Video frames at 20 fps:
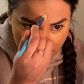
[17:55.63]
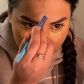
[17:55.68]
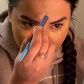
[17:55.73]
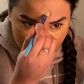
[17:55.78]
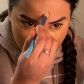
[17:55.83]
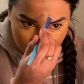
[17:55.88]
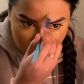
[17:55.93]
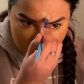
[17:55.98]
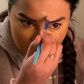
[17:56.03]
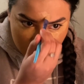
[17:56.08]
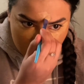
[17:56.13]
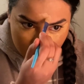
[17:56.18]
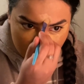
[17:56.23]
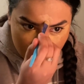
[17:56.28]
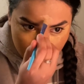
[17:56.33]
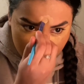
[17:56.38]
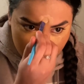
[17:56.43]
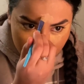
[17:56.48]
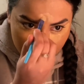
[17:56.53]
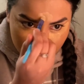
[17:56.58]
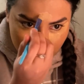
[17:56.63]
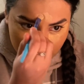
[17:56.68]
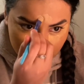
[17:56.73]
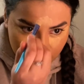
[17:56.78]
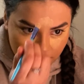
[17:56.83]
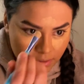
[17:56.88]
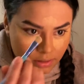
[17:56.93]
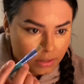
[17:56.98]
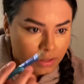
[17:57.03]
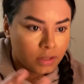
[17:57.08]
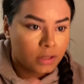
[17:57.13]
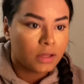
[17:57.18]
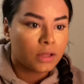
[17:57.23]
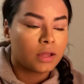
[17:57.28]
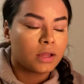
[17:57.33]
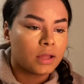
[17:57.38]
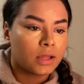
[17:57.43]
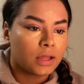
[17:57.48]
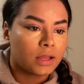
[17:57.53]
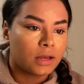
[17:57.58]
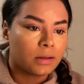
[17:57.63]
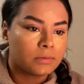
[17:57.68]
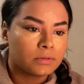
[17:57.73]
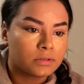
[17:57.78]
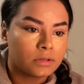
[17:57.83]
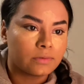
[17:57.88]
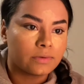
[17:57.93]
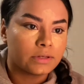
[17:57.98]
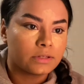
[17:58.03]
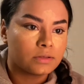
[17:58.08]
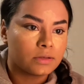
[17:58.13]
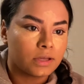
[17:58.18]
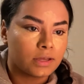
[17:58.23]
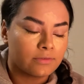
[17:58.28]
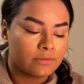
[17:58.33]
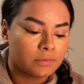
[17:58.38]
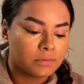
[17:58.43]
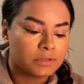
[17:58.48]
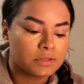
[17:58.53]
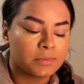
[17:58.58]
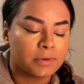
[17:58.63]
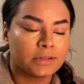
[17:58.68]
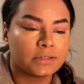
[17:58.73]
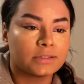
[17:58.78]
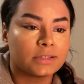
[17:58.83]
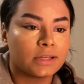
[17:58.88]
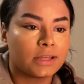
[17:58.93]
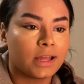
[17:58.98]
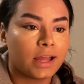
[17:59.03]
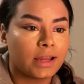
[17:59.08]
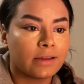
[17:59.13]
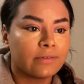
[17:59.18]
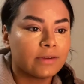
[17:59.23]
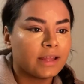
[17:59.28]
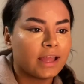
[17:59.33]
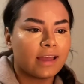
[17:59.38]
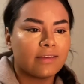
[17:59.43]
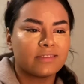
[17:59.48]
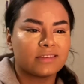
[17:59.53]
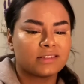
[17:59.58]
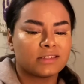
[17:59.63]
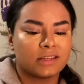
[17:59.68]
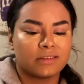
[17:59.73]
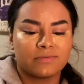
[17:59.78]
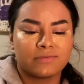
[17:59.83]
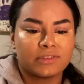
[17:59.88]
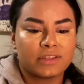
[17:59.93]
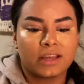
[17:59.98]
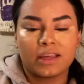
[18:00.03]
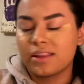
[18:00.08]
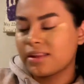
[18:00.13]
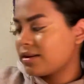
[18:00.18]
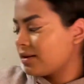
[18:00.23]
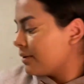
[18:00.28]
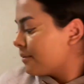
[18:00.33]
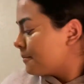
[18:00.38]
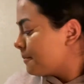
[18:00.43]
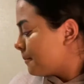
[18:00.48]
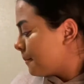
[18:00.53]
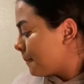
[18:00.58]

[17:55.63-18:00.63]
what? Yay. And I'm so ready to give him his present. I already have his stuff together,